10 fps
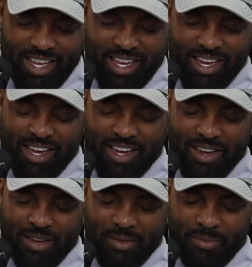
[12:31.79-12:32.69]

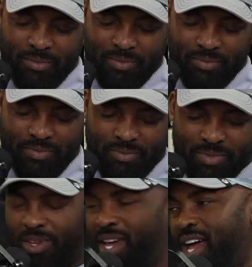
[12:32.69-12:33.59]

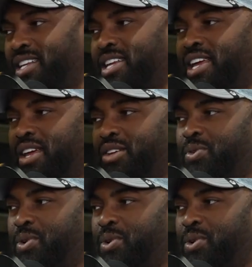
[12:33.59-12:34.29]
You got anything else for us?